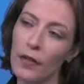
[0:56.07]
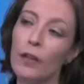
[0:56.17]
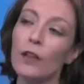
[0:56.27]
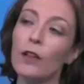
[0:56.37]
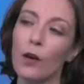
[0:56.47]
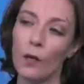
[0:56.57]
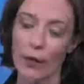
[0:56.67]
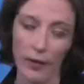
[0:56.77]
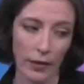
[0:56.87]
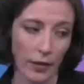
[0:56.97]
terms the of like
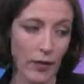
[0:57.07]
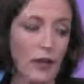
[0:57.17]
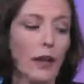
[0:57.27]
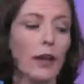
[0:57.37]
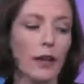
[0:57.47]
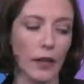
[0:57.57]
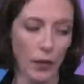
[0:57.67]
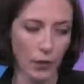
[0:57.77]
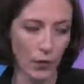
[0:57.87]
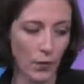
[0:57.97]
stage one, stage
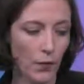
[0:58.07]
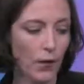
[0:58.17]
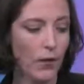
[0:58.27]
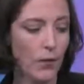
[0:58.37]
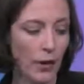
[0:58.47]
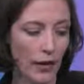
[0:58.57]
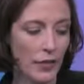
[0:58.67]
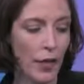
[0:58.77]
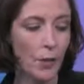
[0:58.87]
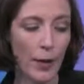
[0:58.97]
two, it's
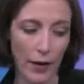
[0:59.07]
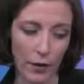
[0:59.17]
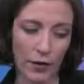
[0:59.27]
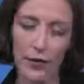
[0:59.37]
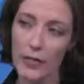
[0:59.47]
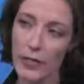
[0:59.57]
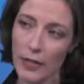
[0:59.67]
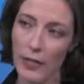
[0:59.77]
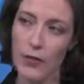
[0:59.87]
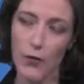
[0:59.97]
correct, are better than
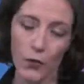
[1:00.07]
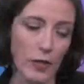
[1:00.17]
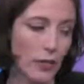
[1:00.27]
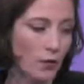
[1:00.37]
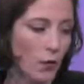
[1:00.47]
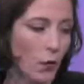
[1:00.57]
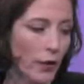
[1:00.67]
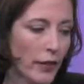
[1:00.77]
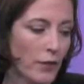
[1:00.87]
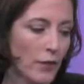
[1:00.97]
stage threes and
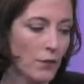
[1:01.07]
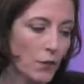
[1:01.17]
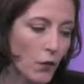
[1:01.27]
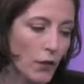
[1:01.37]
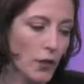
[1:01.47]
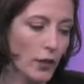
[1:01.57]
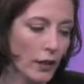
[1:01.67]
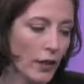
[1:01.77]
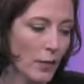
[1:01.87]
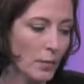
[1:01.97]
fours. Okay.
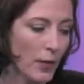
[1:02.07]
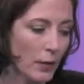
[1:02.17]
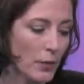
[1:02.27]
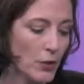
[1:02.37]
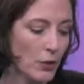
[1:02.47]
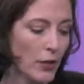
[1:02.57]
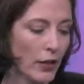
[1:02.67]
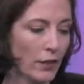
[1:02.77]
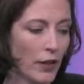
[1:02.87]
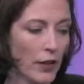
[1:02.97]
Unfortunately, the big
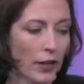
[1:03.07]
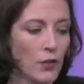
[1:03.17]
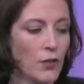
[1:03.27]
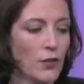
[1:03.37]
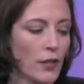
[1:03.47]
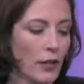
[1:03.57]
majority of our cancers are